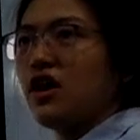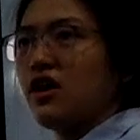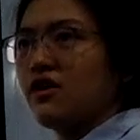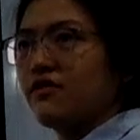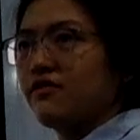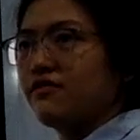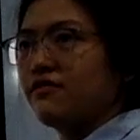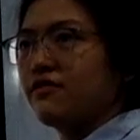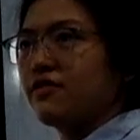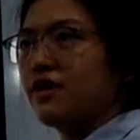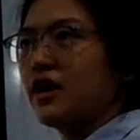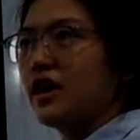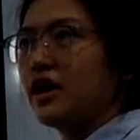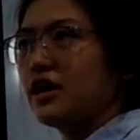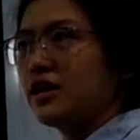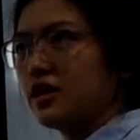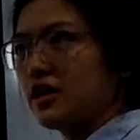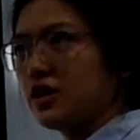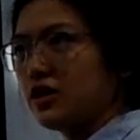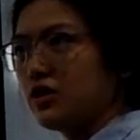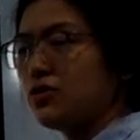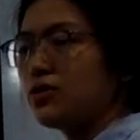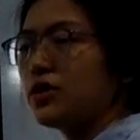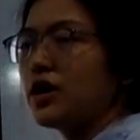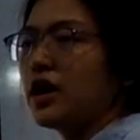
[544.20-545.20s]
of
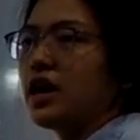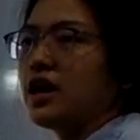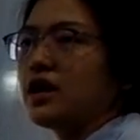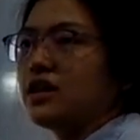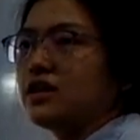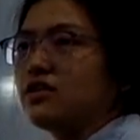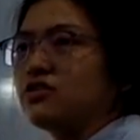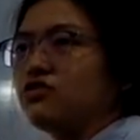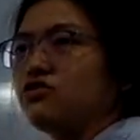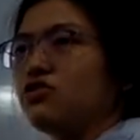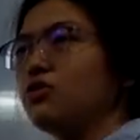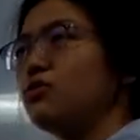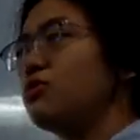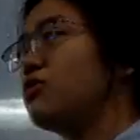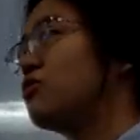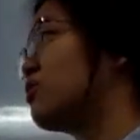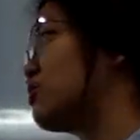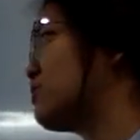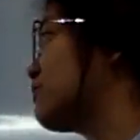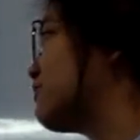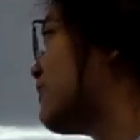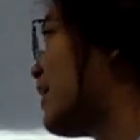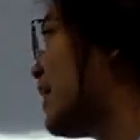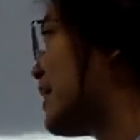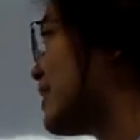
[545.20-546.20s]
the UK industry, which
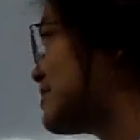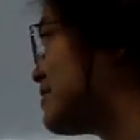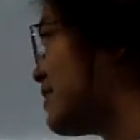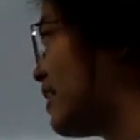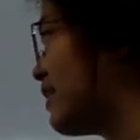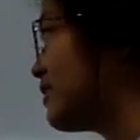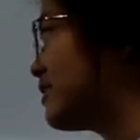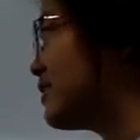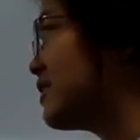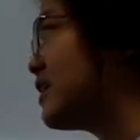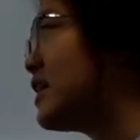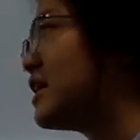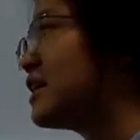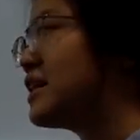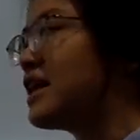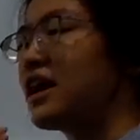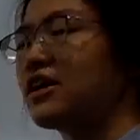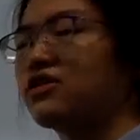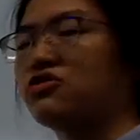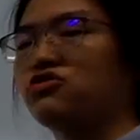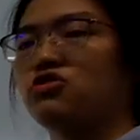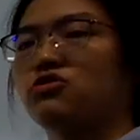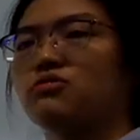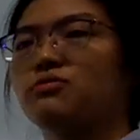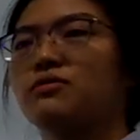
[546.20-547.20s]
is Flight Centre and
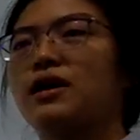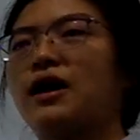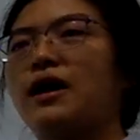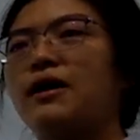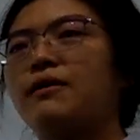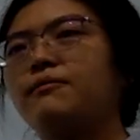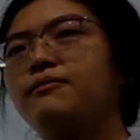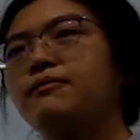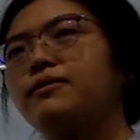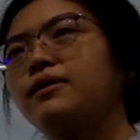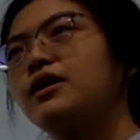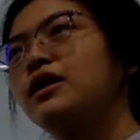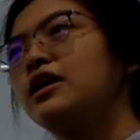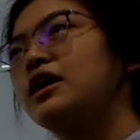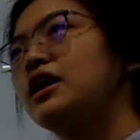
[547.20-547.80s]
Extreme Gap,